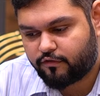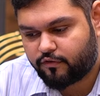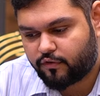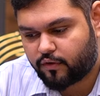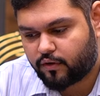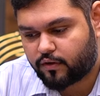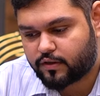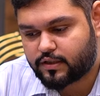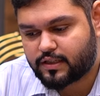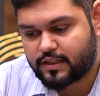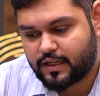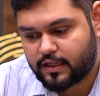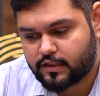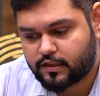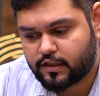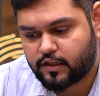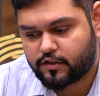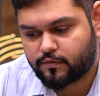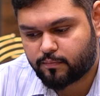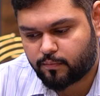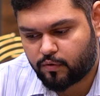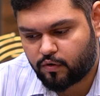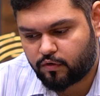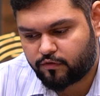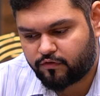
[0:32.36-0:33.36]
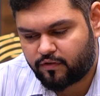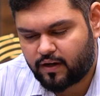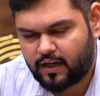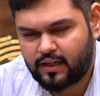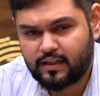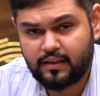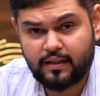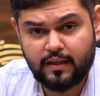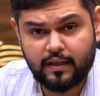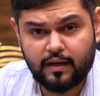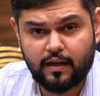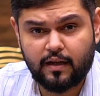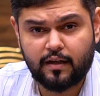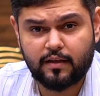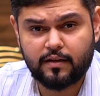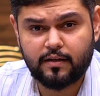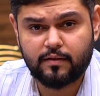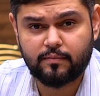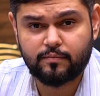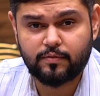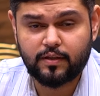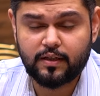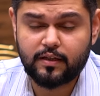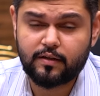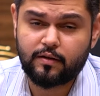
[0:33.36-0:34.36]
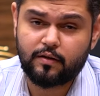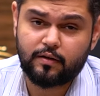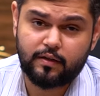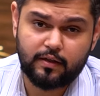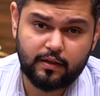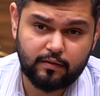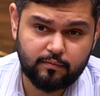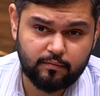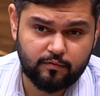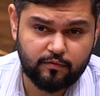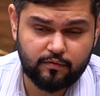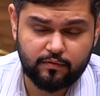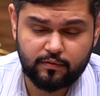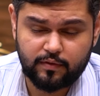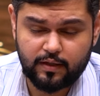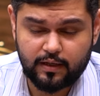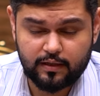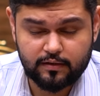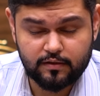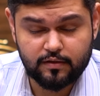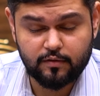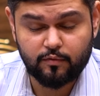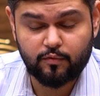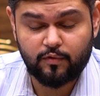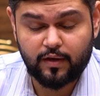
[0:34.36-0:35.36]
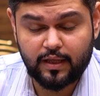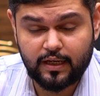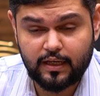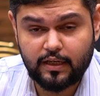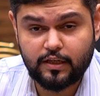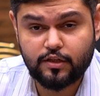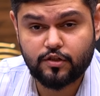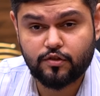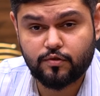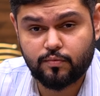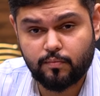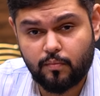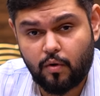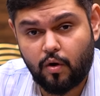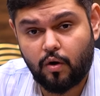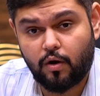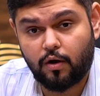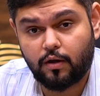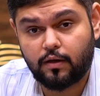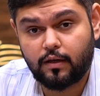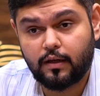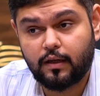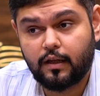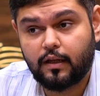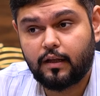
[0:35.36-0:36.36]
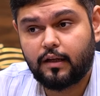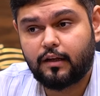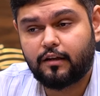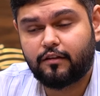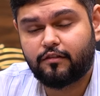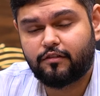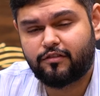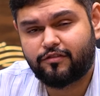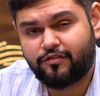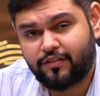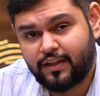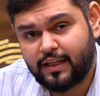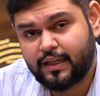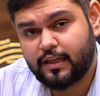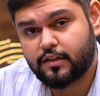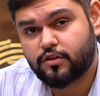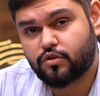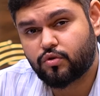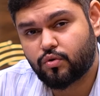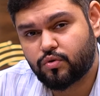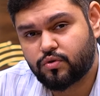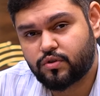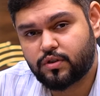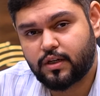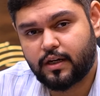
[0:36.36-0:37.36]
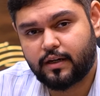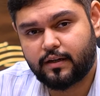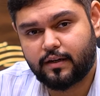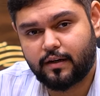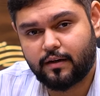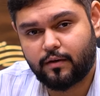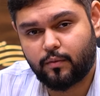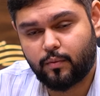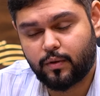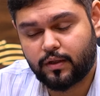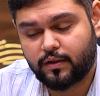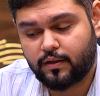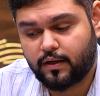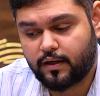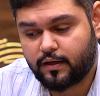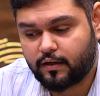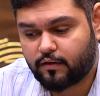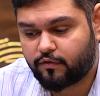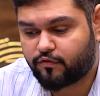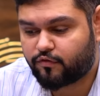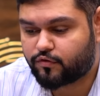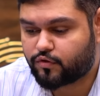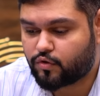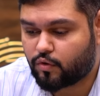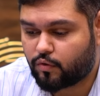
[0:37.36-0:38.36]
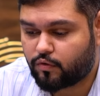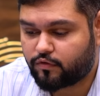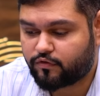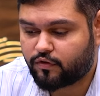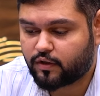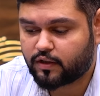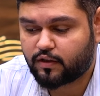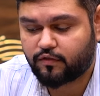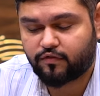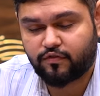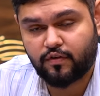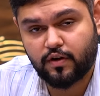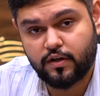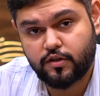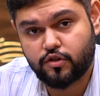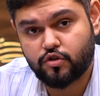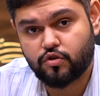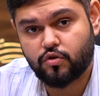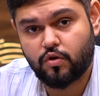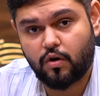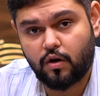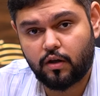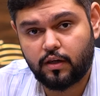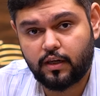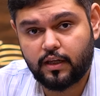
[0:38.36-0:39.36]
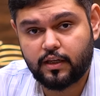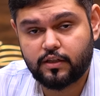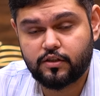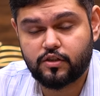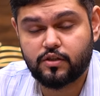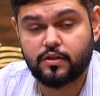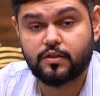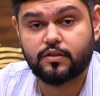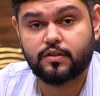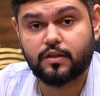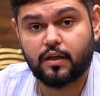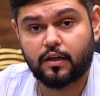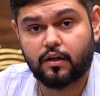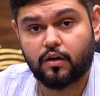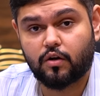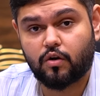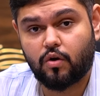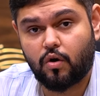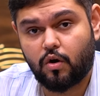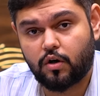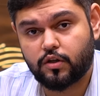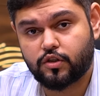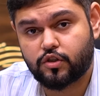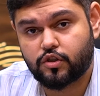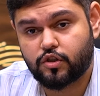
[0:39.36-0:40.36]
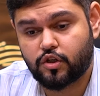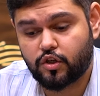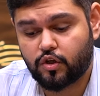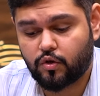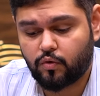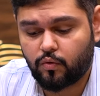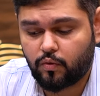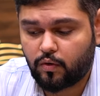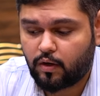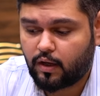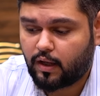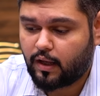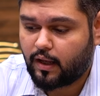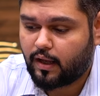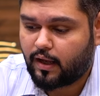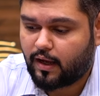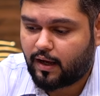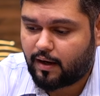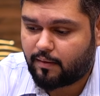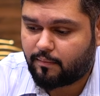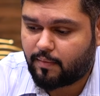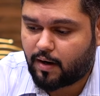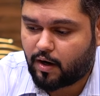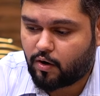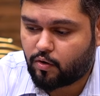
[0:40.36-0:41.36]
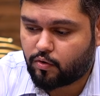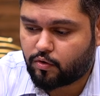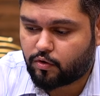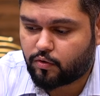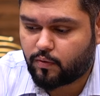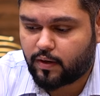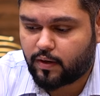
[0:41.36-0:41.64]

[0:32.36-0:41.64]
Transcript: for a CSS profile, there's a very small fee associated with it. So for the first college, it's gonna cost you about